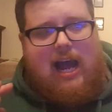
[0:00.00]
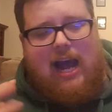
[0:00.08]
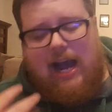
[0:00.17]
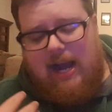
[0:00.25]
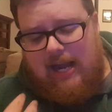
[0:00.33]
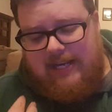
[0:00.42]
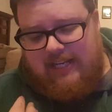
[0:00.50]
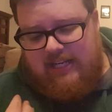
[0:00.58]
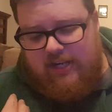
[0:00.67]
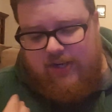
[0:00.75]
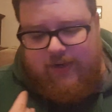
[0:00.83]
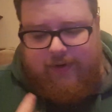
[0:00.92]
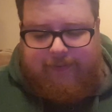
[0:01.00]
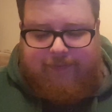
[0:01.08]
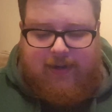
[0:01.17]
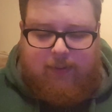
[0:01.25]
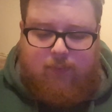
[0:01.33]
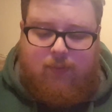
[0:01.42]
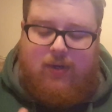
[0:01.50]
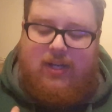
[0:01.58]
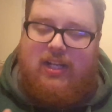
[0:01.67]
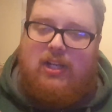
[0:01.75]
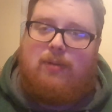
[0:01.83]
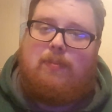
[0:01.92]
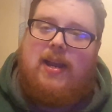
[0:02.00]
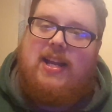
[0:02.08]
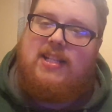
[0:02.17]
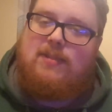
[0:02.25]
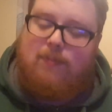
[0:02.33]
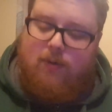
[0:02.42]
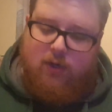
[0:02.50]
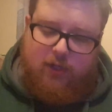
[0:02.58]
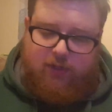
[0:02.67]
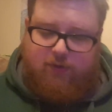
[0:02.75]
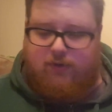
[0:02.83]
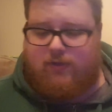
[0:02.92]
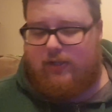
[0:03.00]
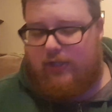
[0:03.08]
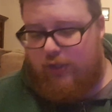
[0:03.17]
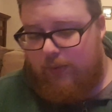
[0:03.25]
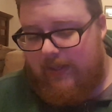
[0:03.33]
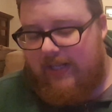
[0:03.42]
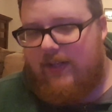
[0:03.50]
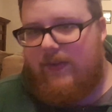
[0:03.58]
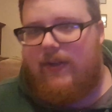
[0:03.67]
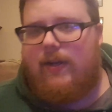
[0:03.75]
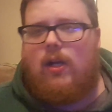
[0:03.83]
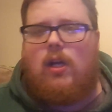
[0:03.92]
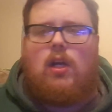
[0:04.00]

I didn't know if I wanted to do Pittsburgh or New England.